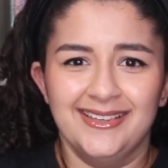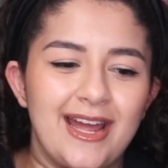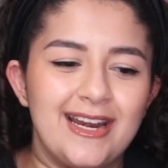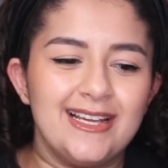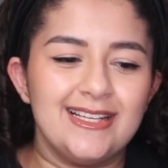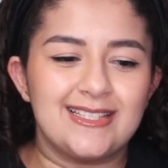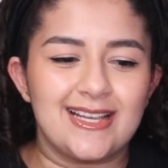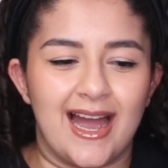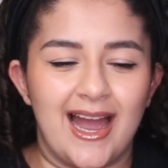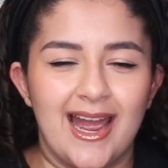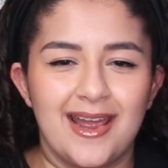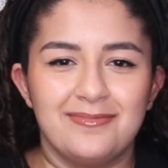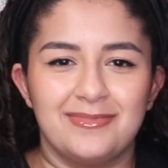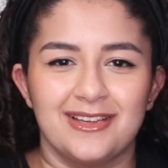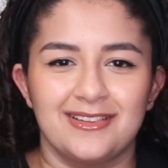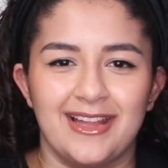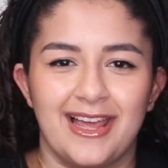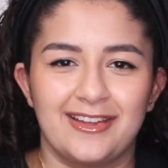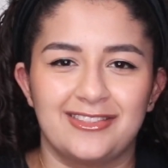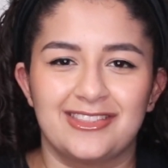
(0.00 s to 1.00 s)
Anytime
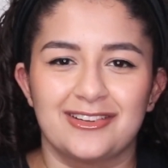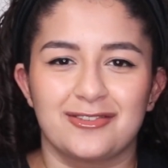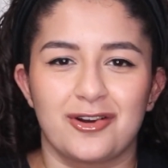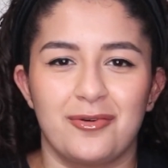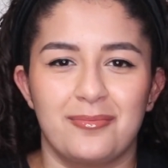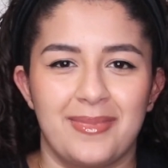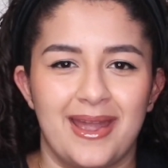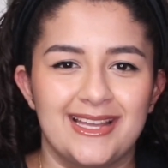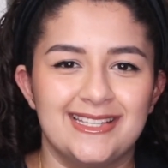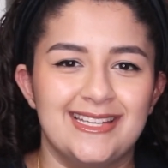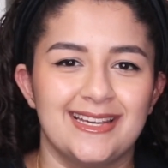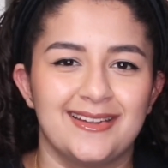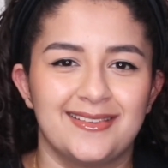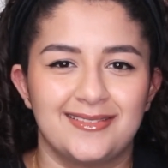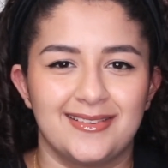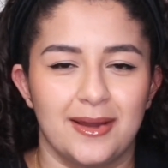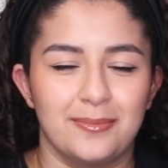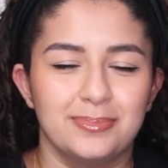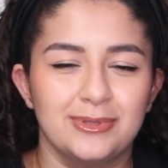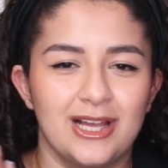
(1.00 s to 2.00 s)
that like the romantic
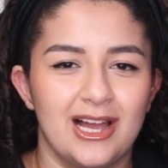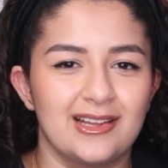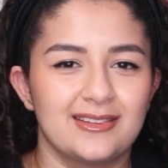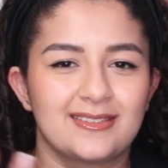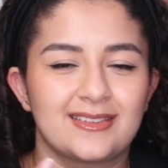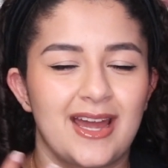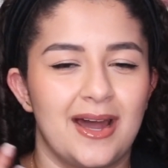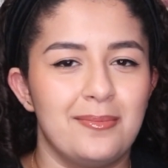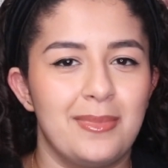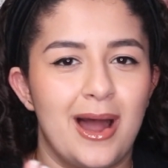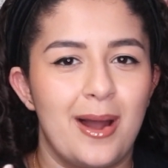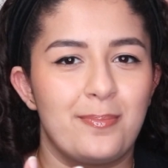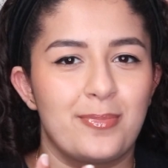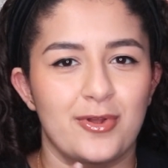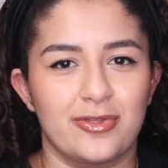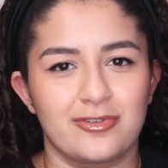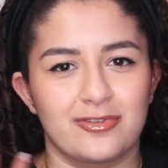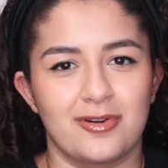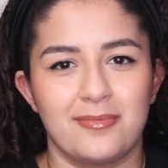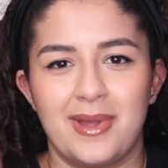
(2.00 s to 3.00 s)
subplots come up
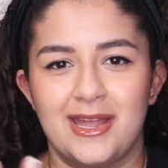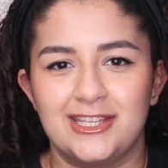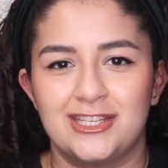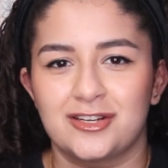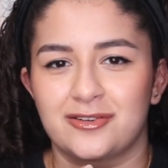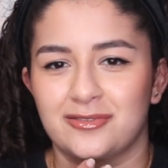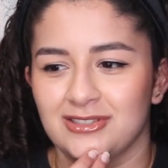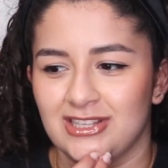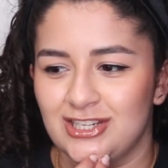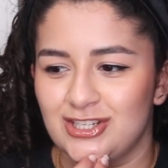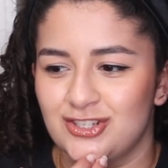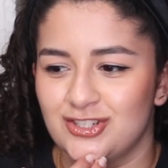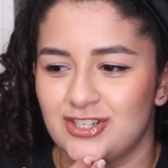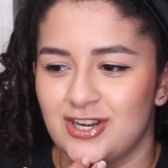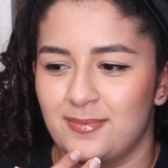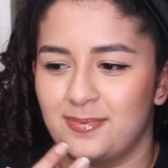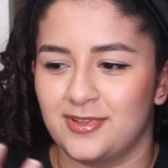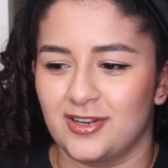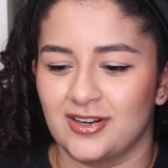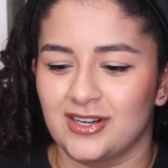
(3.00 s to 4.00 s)
or the romantic
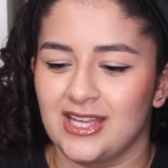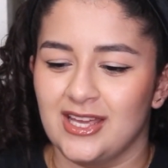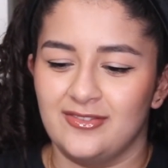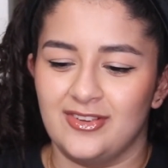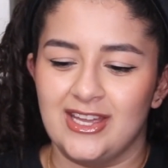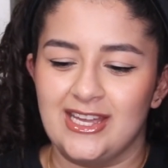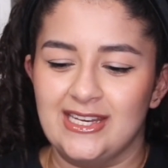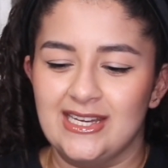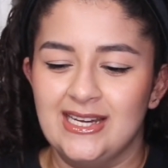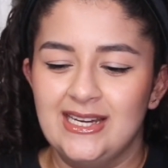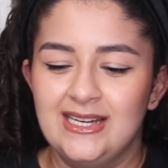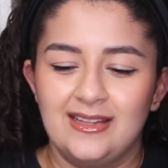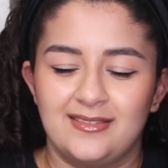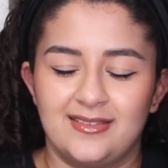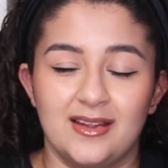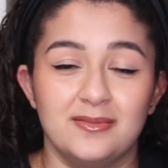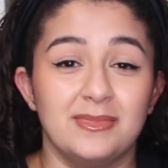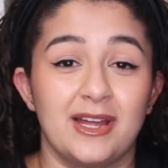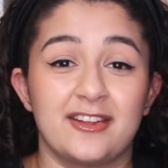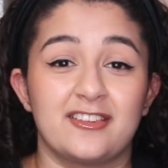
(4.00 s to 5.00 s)
relationships are given
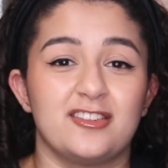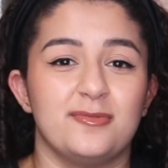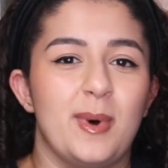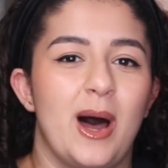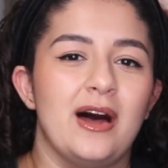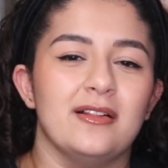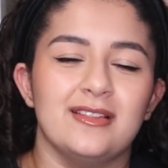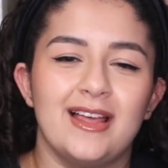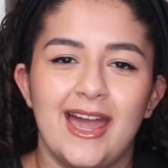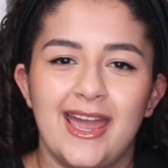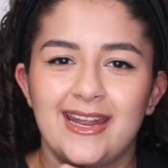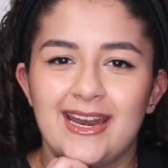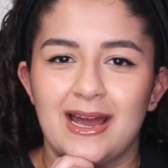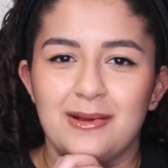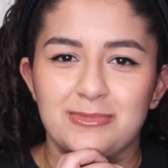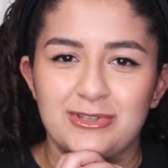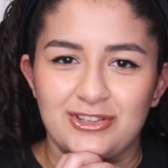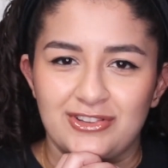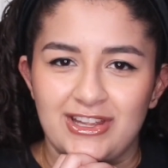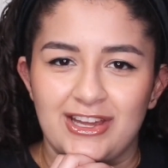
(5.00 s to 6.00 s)
some like spotlight,
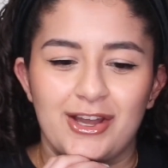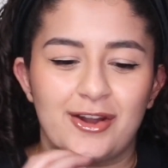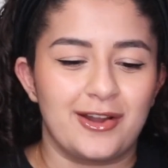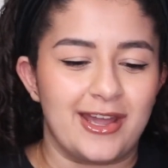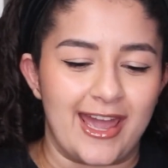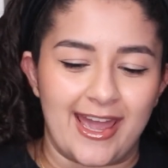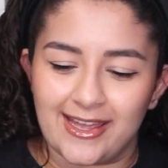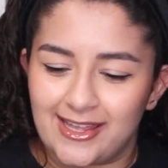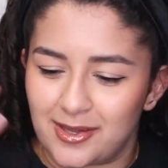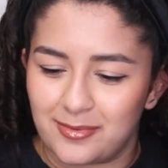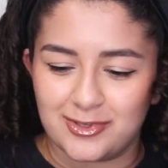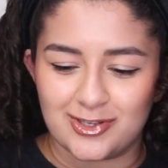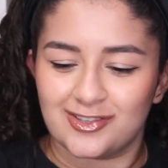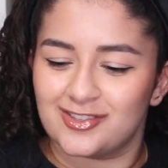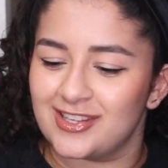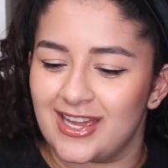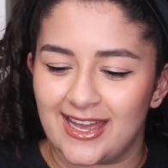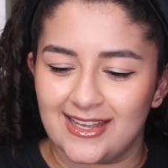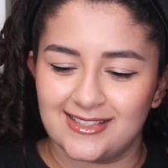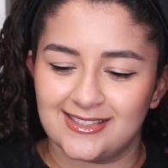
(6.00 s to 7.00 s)
I'm just like, okay, can we
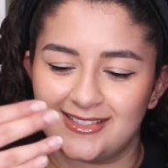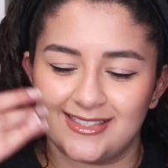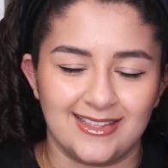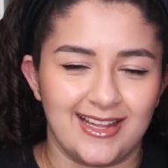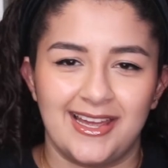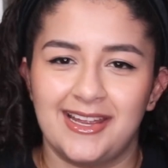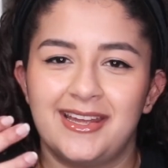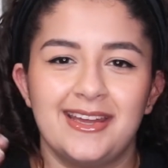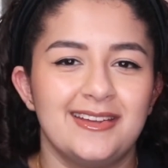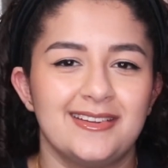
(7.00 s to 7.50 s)
just get to like